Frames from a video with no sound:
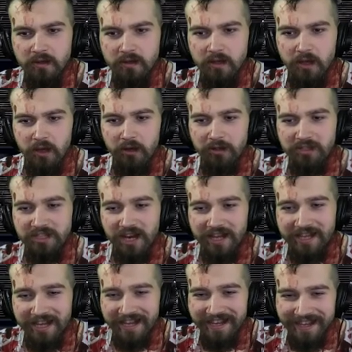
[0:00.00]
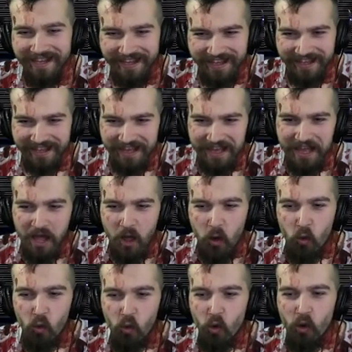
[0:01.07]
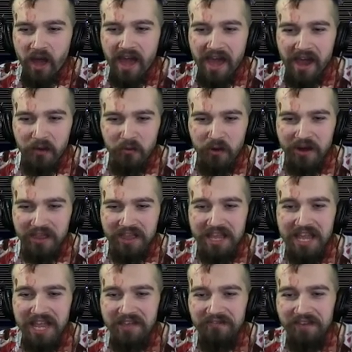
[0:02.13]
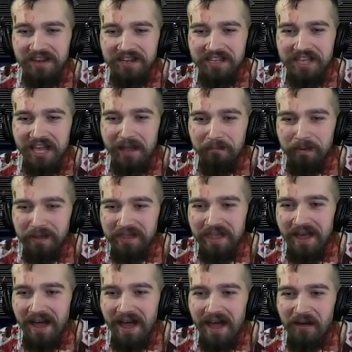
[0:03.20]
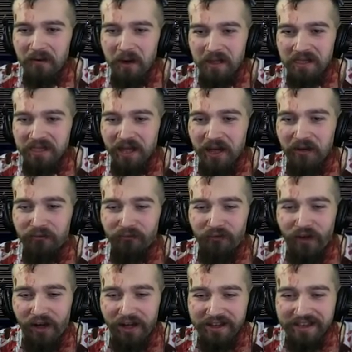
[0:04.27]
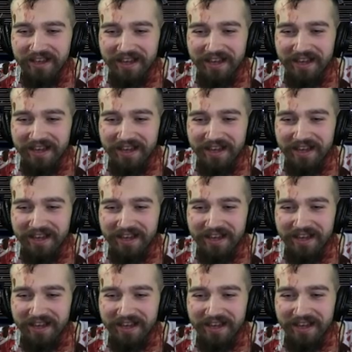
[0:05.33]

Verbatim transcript: Oh shit! Where were they even keeping that? What the fuck?